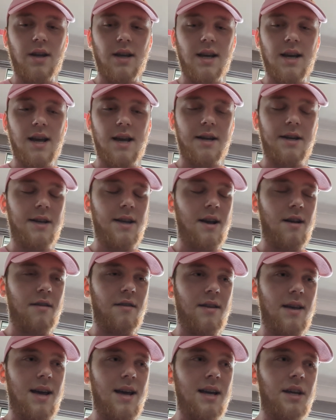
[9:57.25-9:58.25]
and get it
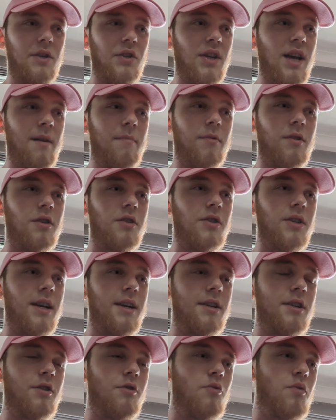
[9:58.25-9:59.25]
done ASAP because I
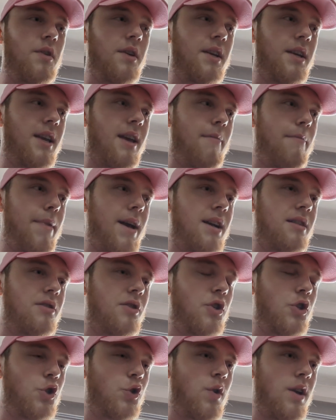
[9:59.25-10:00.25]
do want to get back to
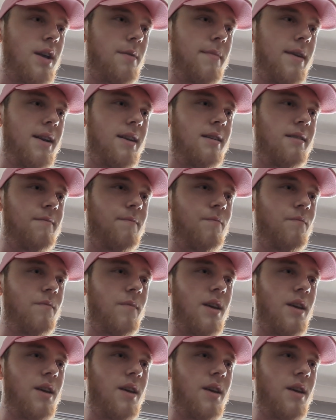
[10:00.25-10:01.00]
streaming.